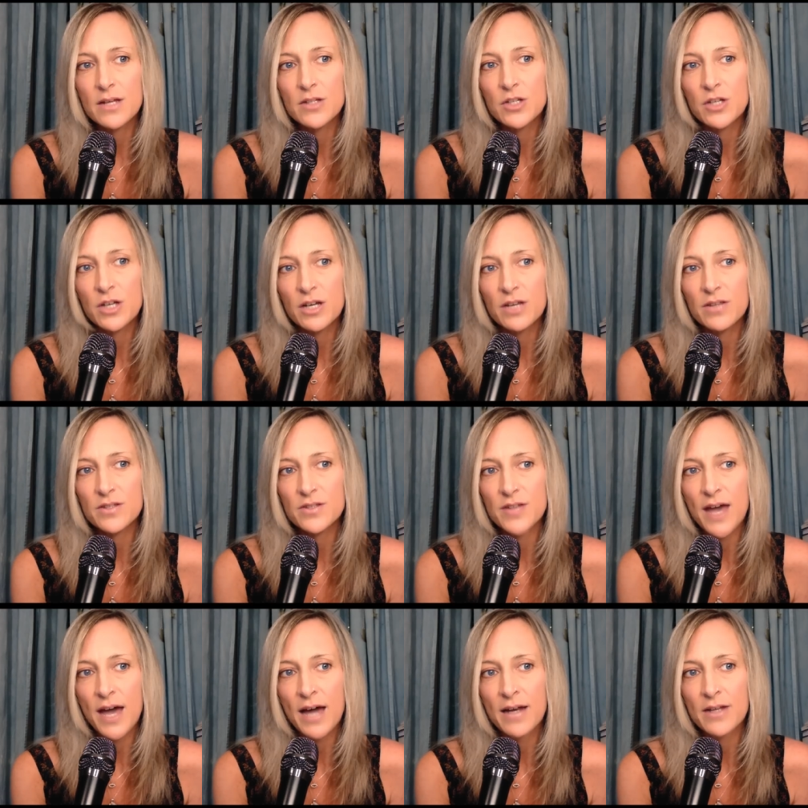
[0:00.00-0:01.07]
it took the
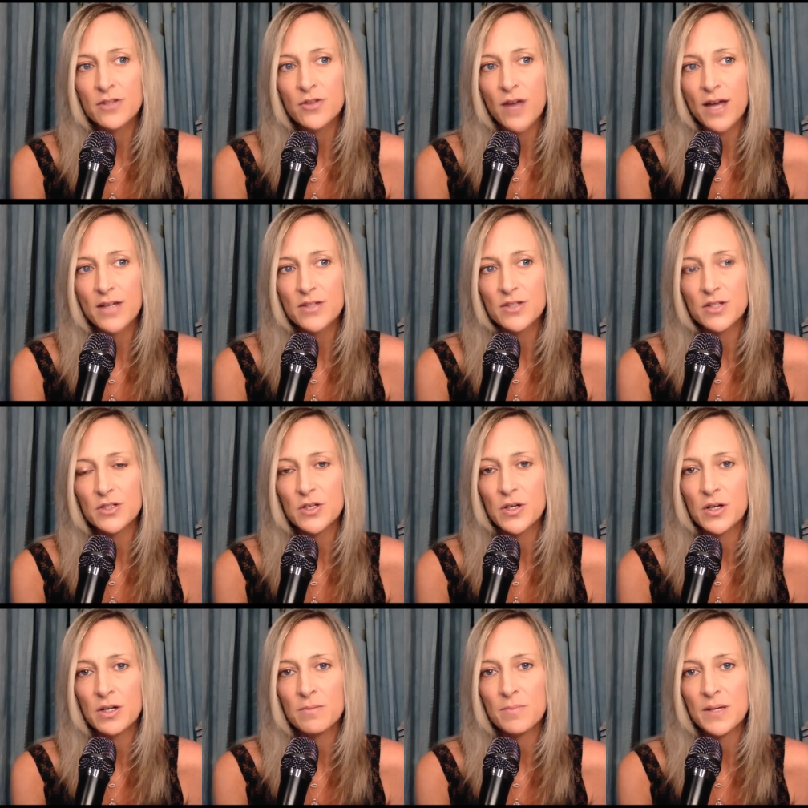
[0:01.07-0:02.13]
sad and drastic
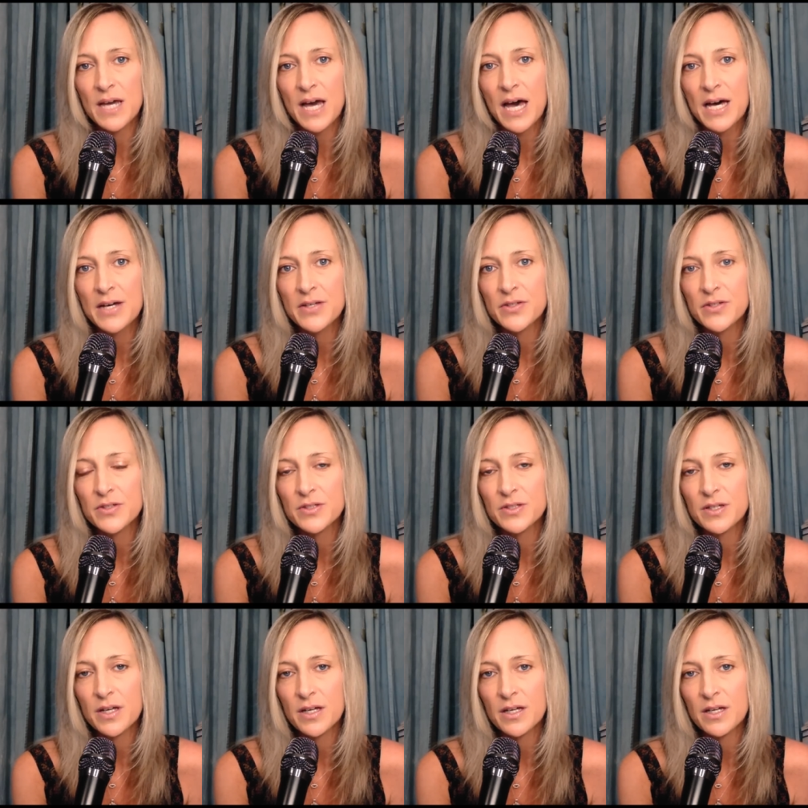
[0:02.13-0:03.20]
turn
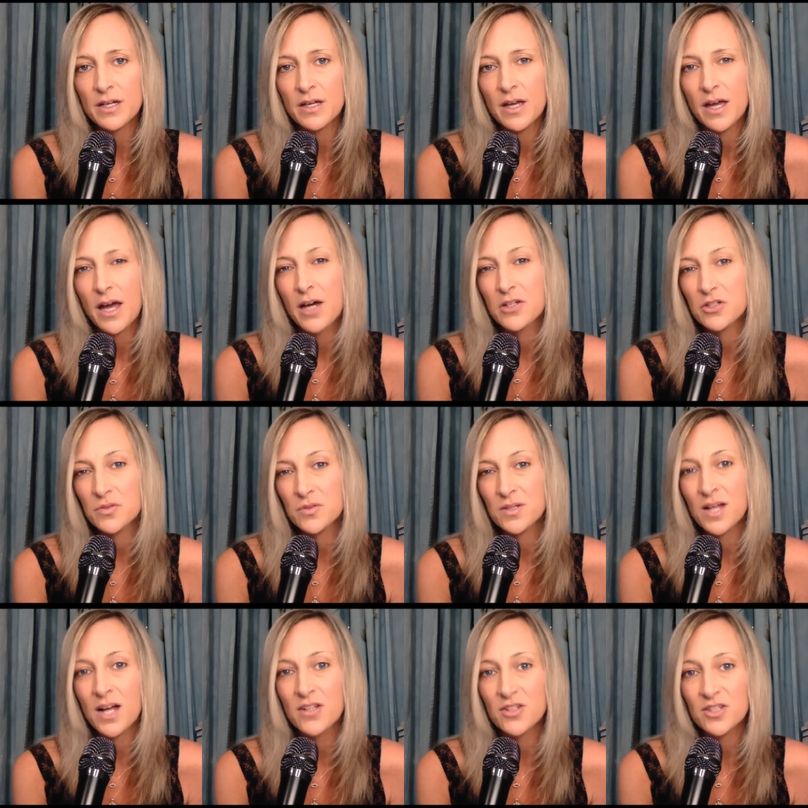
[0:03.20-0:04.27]
because
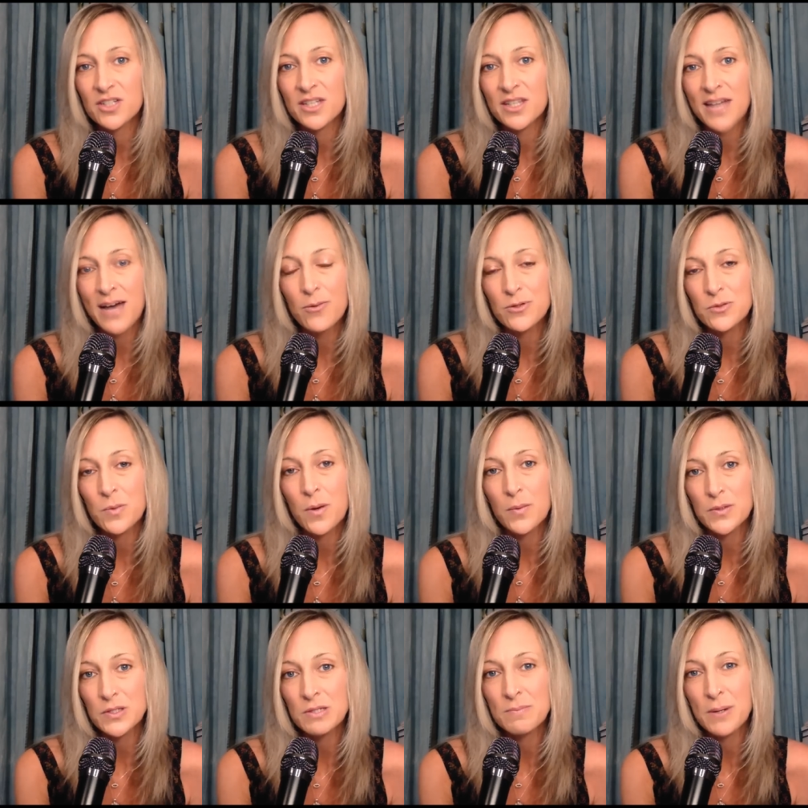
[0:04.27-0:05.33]
astrologically that was what
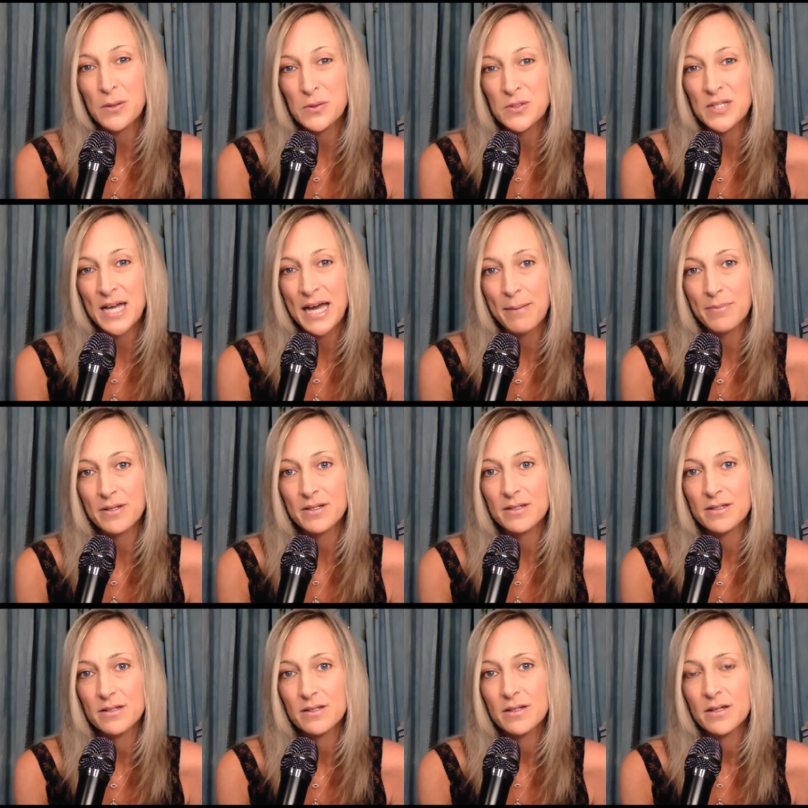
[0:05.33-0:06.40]
was supposed to happen.
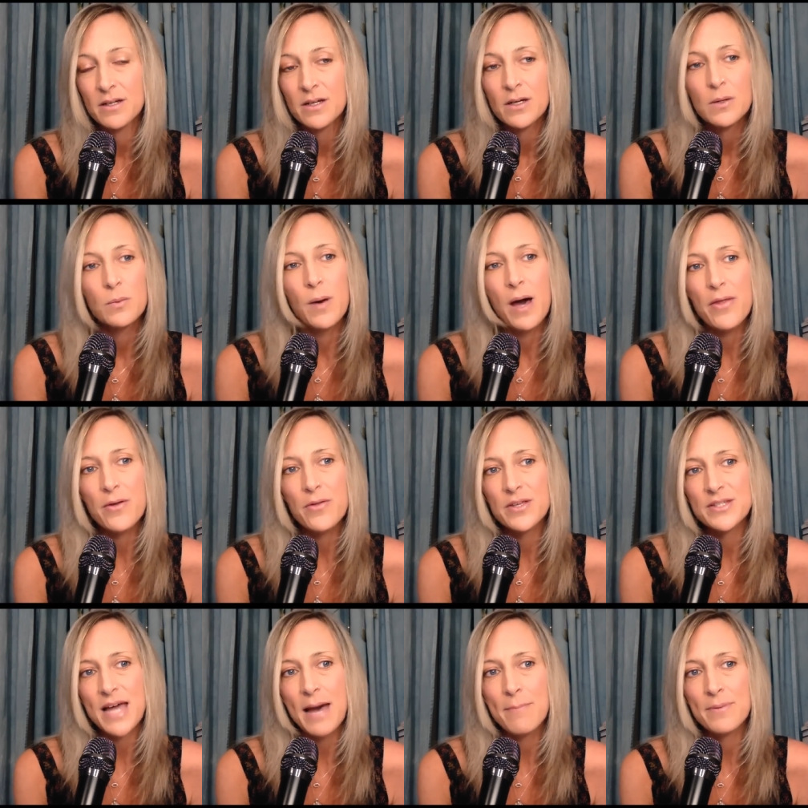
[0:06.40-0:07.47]
Whether
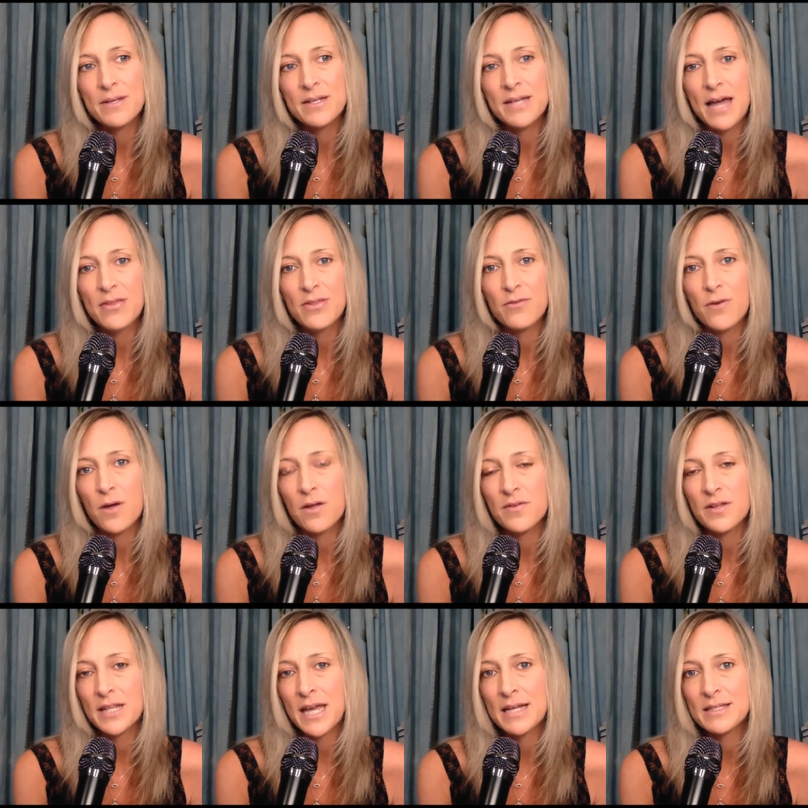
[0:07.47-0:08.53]
this happened at the fall of
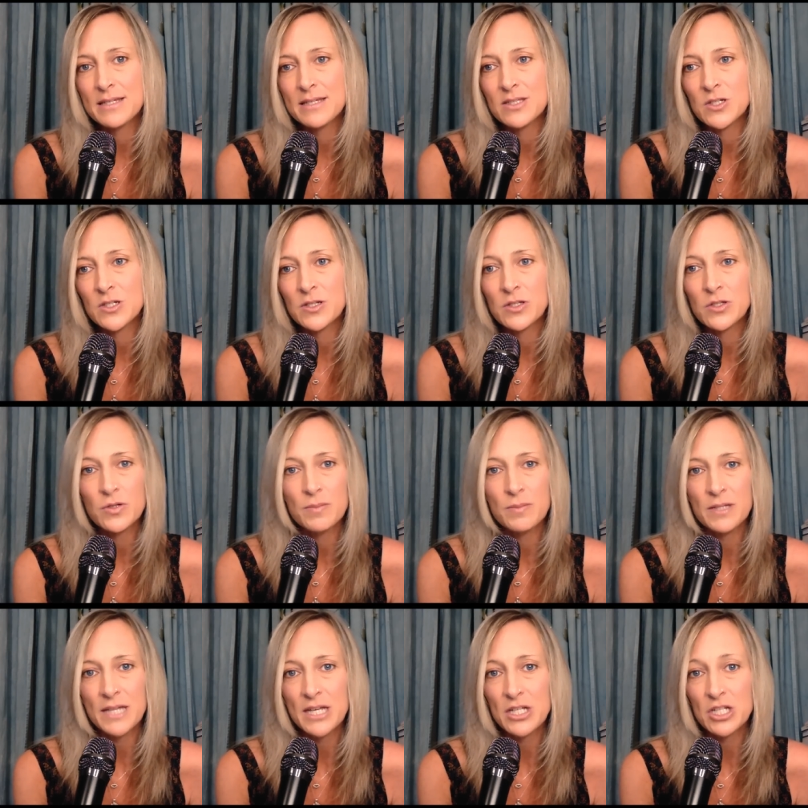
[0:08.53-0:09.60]
Atlantis during the
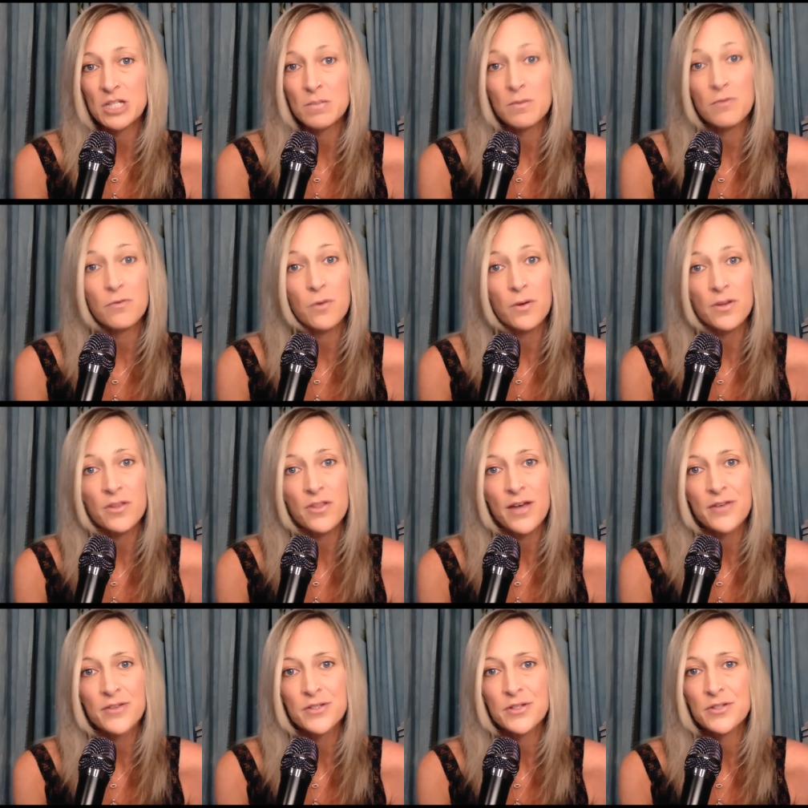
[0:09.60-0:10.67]
tribulation before the
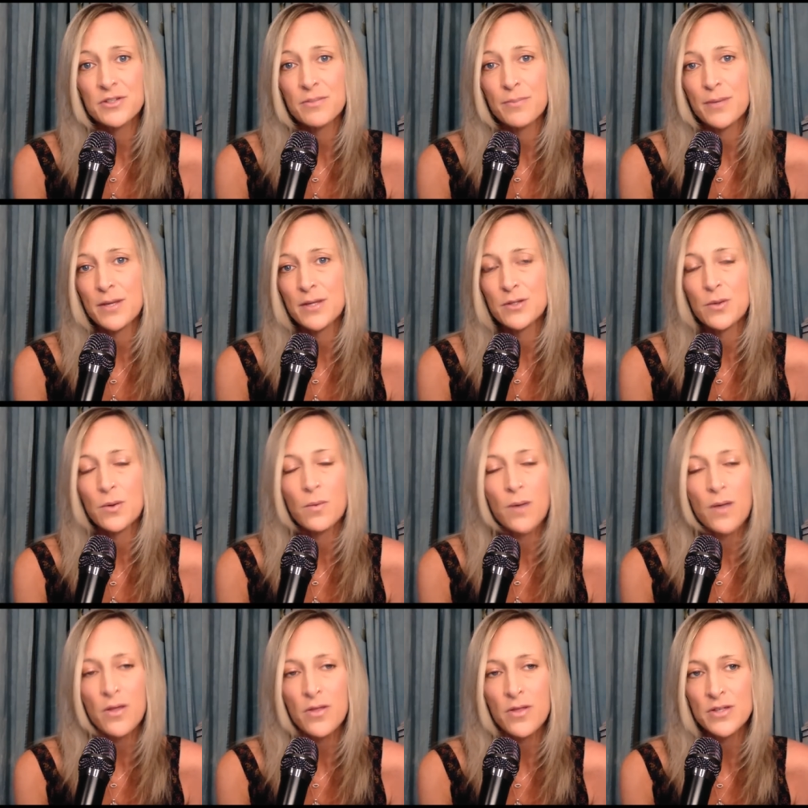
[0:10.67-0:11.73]
thousand years of peace, or
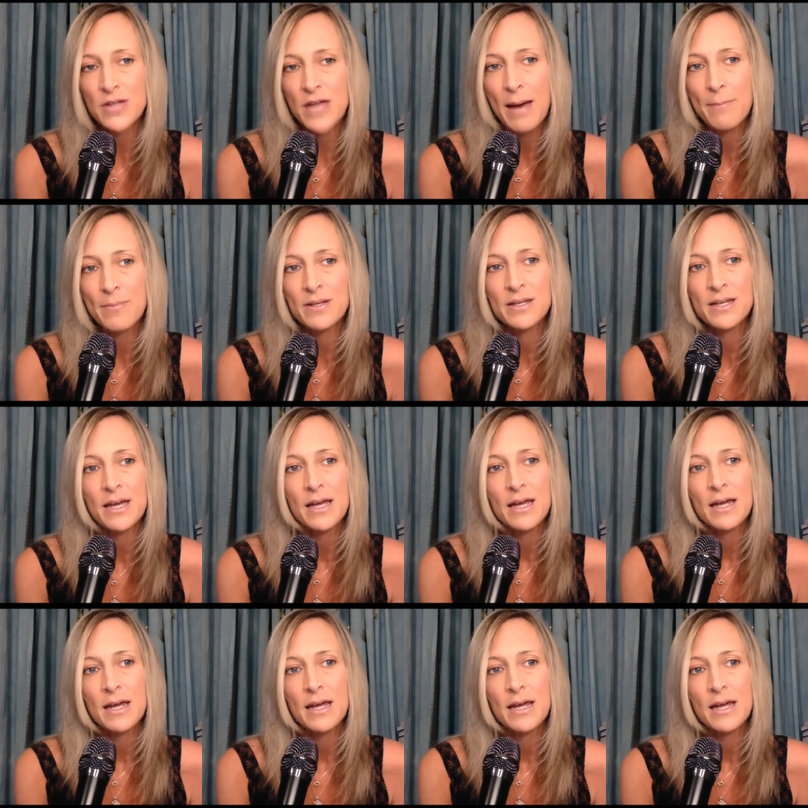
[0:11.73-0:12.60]
whether this happened